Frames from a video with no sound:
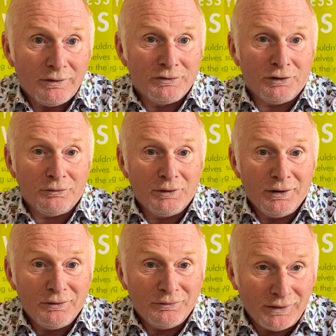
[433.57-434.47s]
So
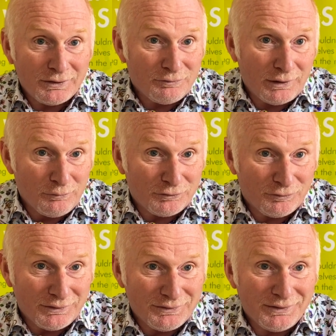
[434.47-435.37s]
thanks very much
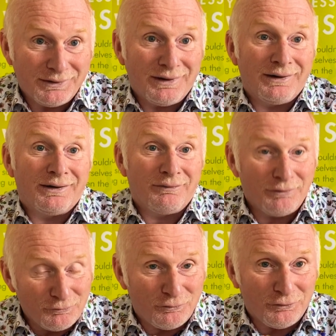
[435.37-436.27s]
for listening, and I'll
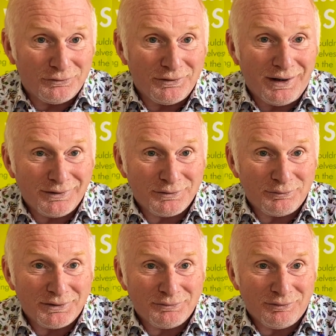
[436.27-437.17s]
look forward to next
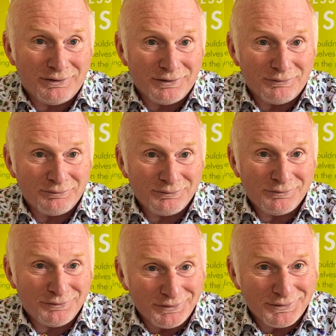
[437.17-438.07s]
week's video.
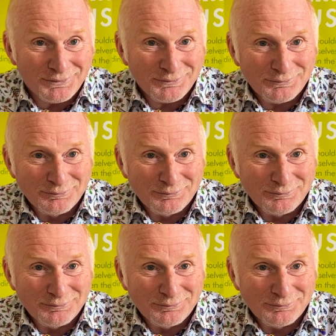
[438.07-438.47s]
Cheers.